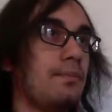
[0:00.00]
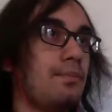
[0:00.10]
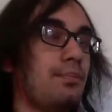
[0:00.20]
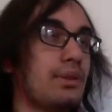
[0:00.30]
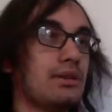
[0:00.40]

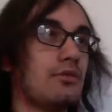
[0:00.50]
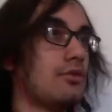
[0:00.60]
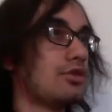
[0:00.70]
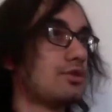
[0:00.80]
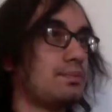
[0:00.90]
But the
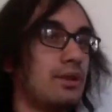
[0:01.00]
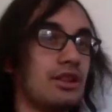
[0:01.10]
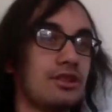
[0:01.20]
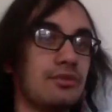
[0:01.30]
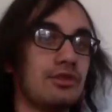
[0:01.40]
worst
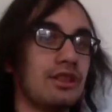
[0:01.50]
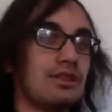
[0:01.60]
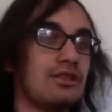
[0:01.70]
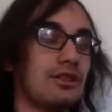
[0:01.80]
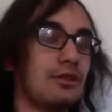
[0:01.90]
possible
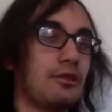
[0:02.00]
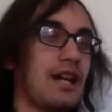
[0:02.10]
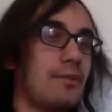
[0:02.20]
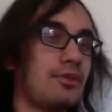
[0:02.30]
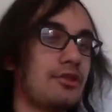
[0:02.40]
case scenario
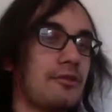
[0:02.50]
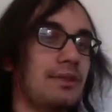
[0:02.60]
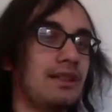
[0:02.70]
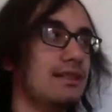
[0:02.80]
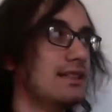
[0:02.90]
happens to him.
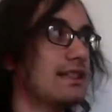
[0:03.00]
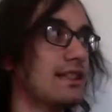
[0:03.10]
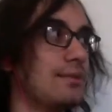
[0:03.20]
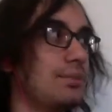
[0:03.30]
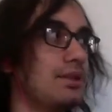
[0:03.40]
He
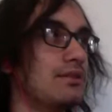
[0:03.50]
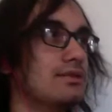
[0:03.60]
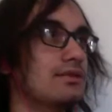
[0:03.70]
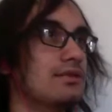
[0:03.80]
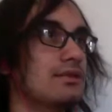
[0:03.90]
ended up
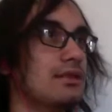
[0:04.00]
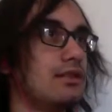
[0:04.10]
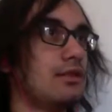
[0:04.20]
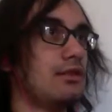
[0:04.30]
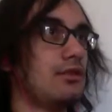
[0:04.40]
in
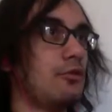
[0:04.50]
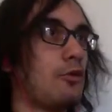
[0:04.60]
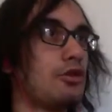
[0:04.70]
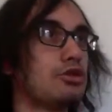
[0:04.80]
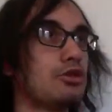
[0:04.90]

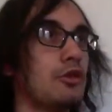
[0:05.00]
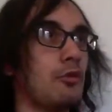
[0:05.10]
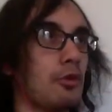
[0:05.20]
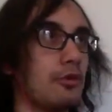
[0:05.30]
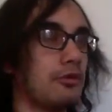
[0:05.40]
World Star
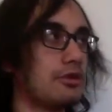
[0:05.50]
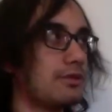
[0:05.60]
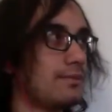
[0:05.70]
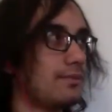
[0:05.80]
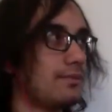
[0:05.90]
World.
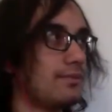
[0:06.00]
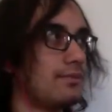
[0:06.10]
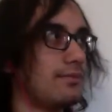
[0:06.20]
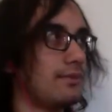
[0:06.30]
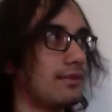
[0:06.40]

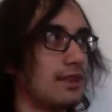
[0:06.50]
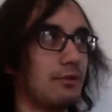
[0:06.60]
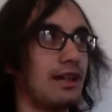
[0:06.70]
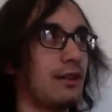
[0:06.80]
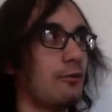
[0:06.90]
That's
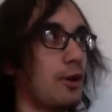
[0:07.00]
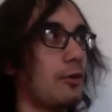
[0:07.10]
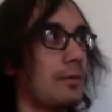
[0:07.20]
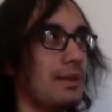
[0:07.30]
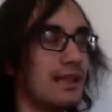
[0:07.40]
why I don't go
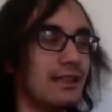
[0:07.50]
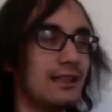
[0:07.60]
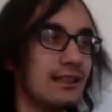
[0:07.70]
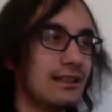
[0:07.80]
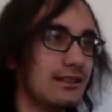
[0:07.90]
to Mickey
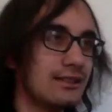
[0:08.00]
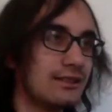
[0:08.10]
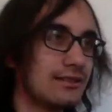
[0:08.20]
D's.